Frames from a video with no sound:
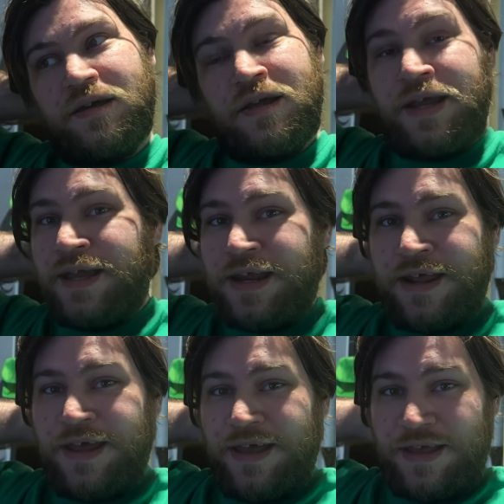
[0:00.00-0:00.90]
and I get
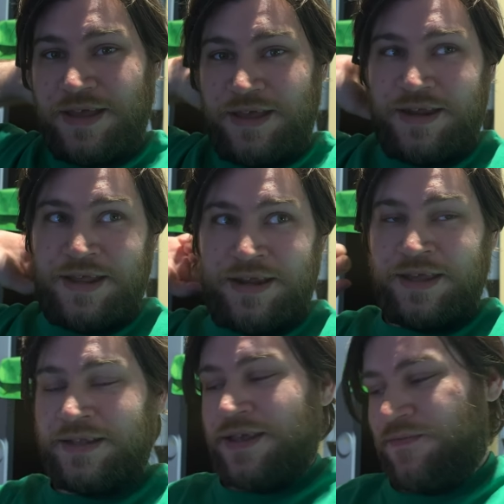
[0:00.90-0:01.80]
at, at
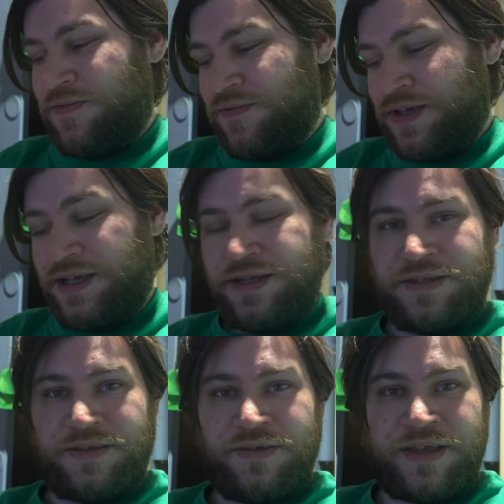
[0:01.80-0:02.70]
like
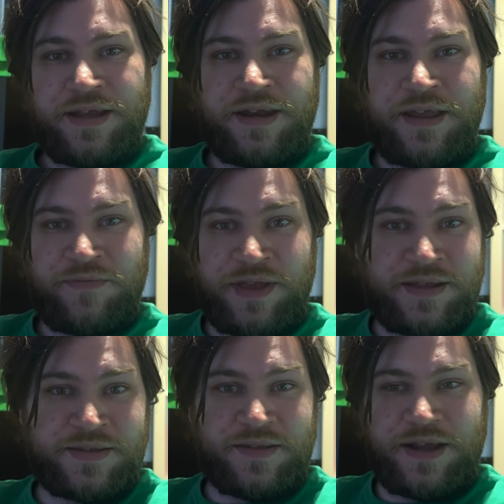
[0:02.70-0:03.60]
10.15, so I kind of have to
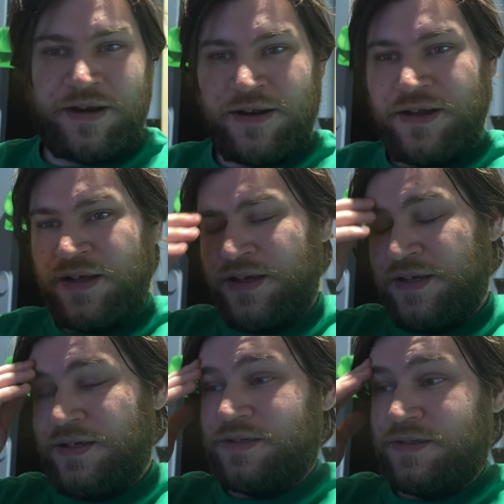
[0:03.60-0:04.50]
hustle there.
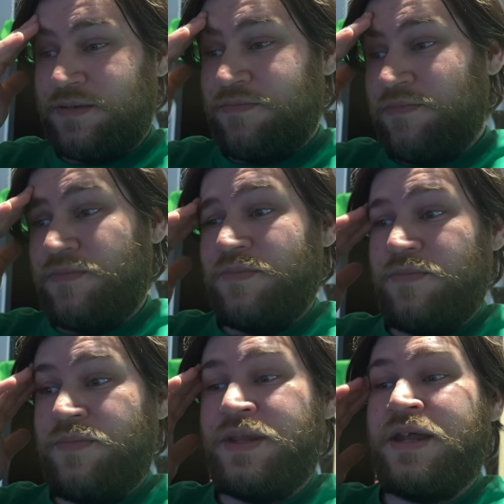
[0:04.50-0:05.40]

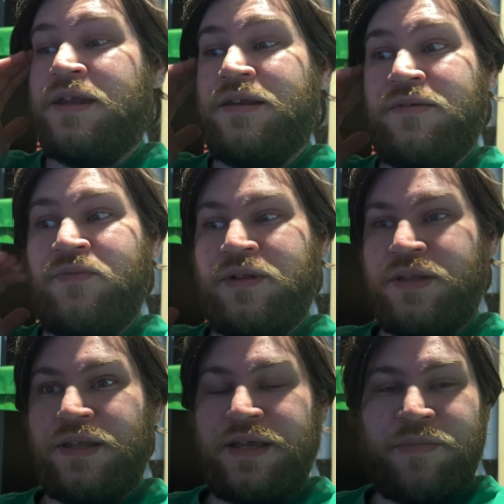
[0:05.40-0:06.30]
But that will
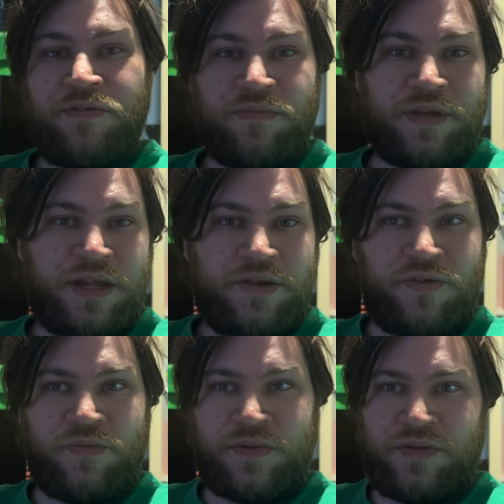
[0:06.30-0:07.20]
delay me from getting
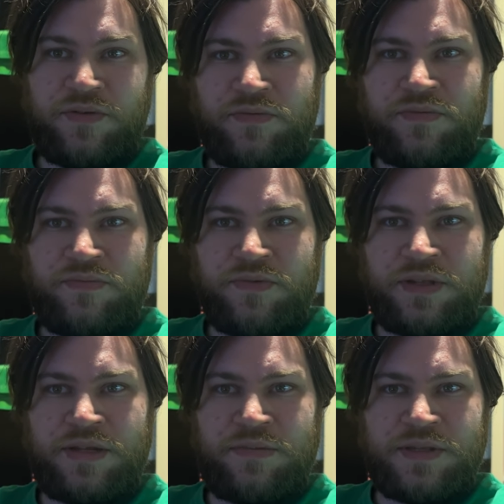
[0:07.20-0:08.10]
home, so it
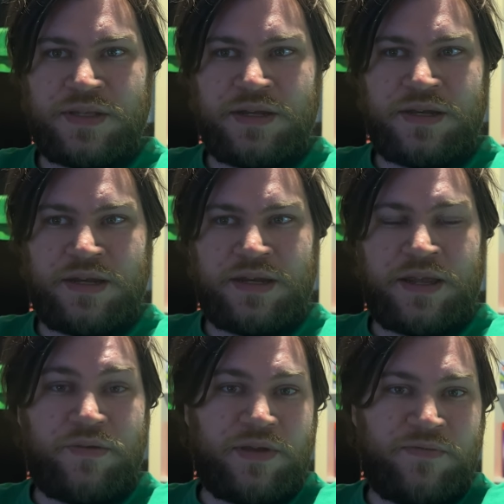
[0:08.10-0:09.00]
really depends on
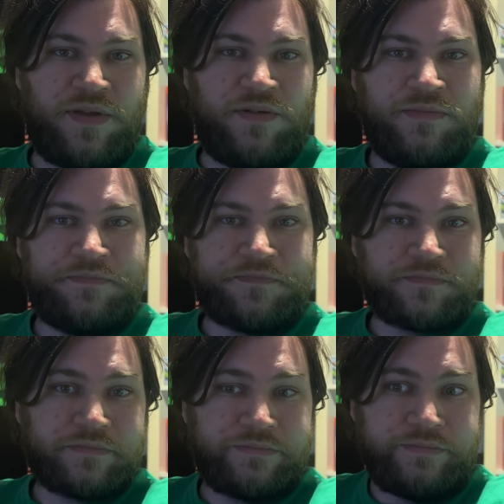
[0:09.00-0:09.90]
how I feel.
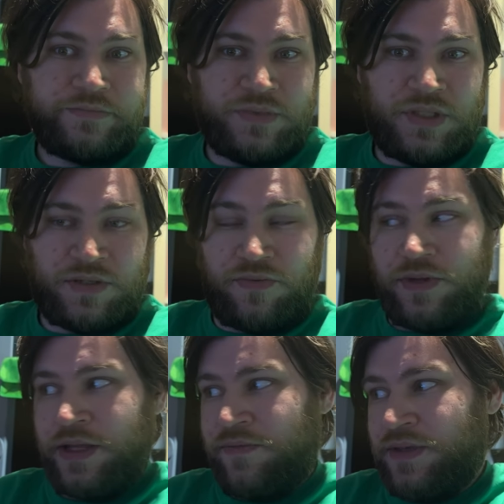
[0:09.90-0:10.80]
So
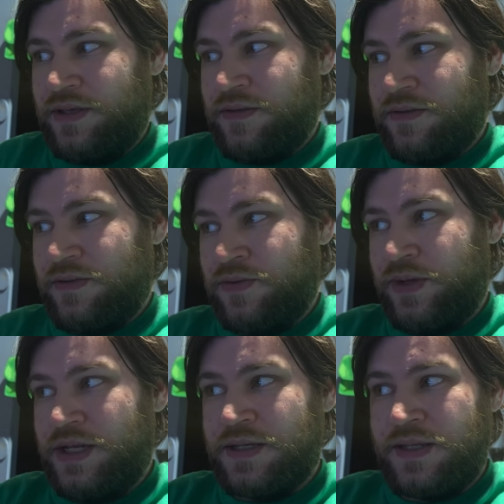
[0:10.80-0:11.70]
we'll have to, to
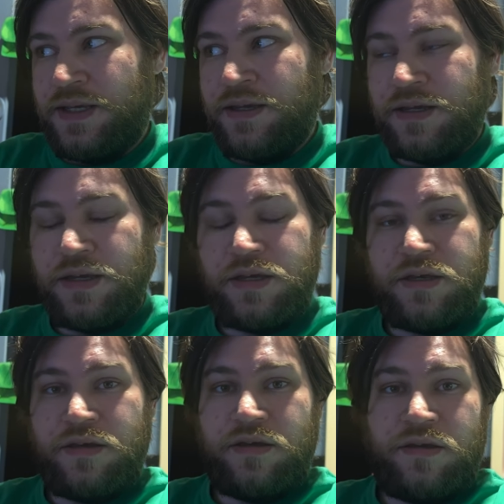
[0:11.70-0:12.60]
wait and see.
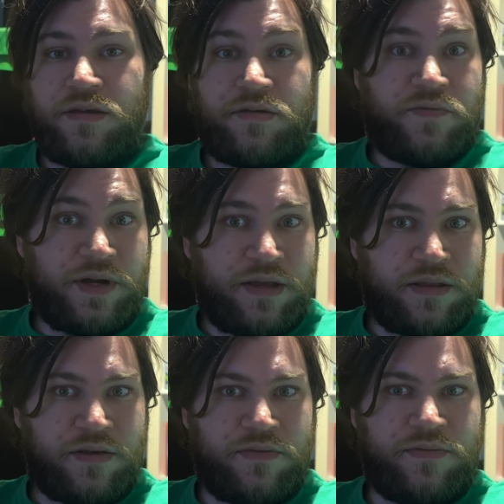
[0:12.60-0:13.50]
For now,
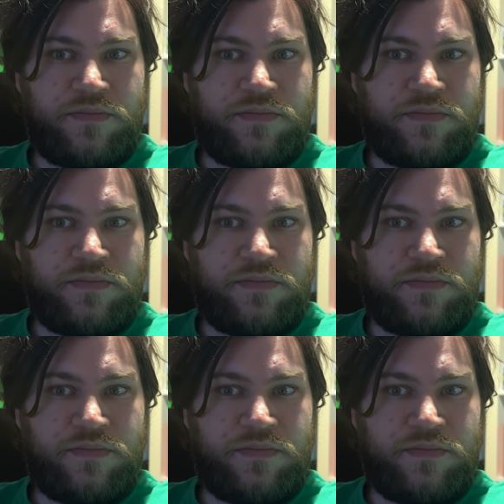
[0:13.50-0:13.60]
though,